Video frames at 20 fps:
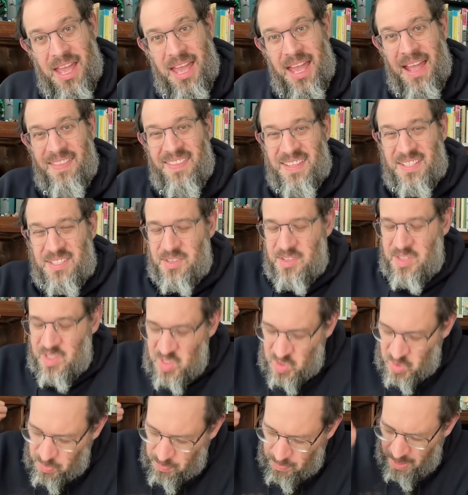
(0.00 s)
And this is
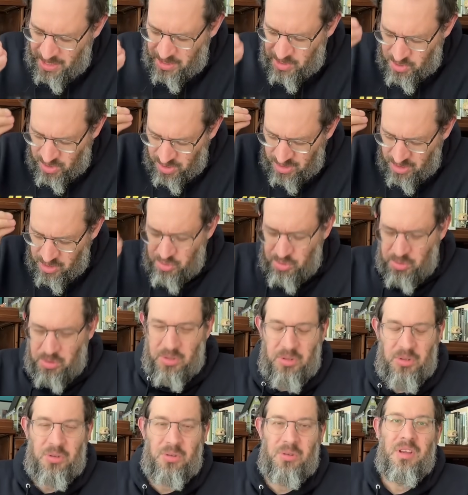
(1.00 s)
especially
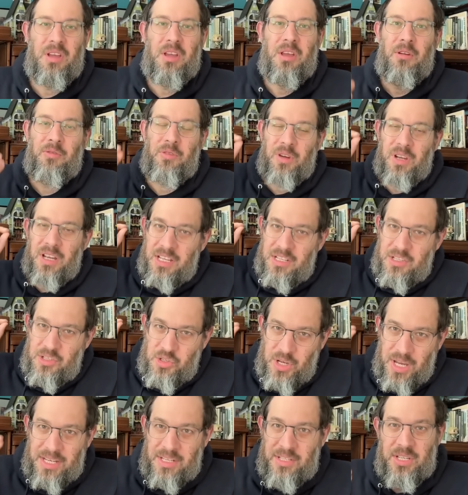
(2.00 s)
true for
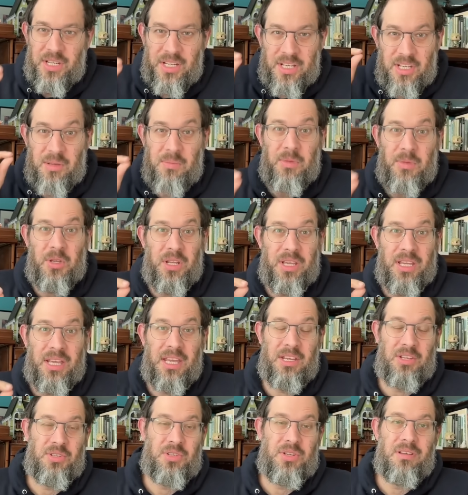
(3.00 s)
agentic
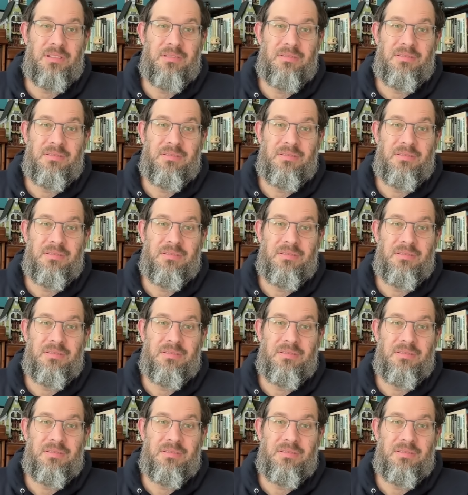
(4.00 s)
communication.